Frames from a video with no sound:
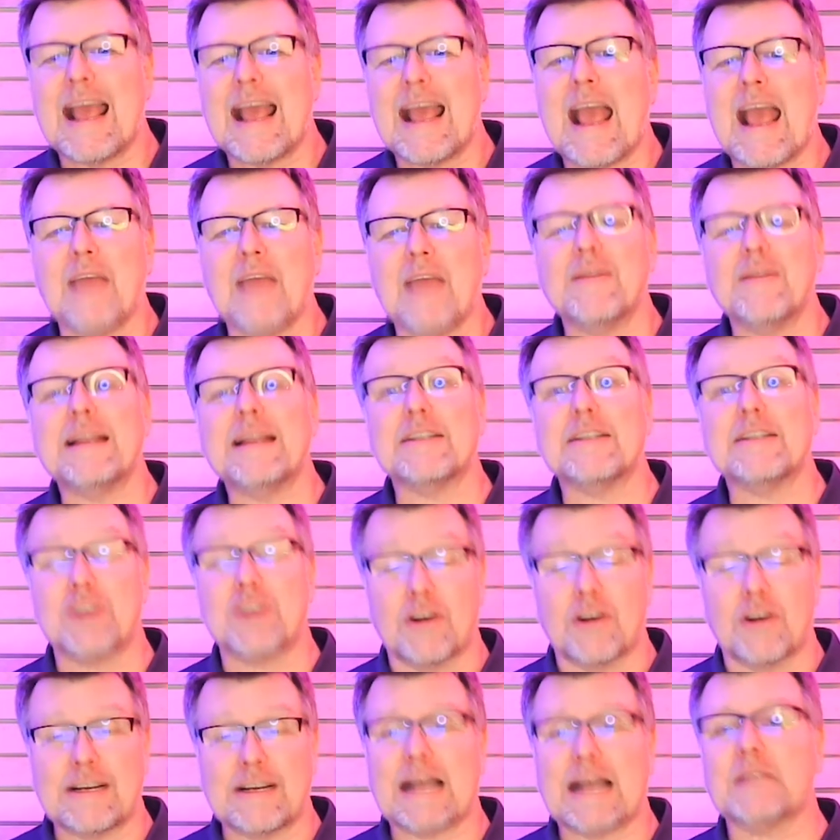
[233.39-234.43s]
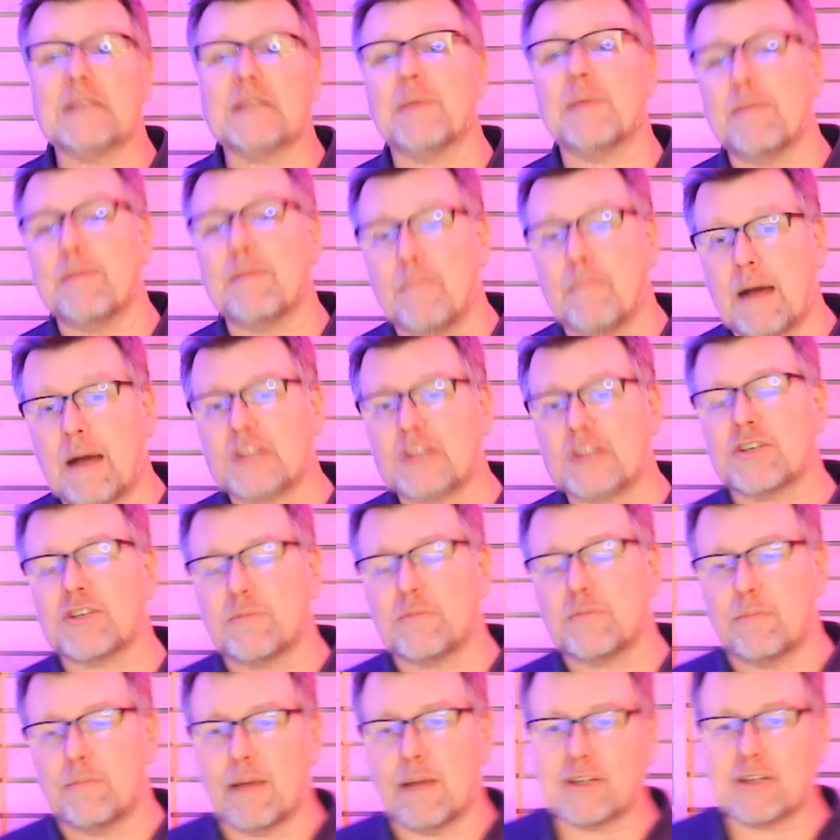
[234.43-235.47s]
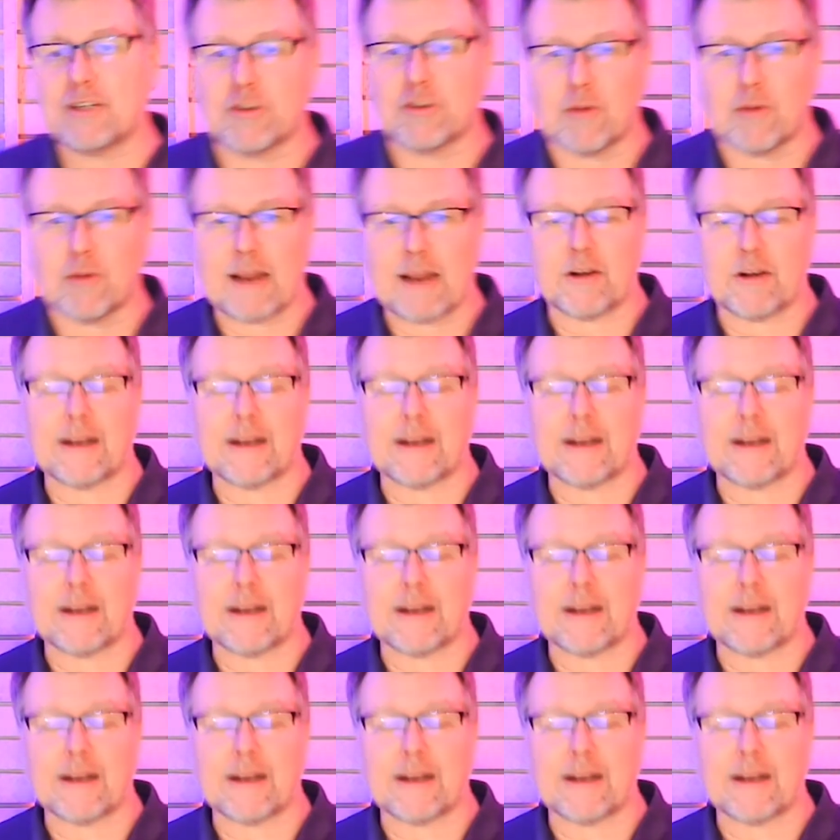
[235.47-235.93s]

And then it turned out to be much, much greater.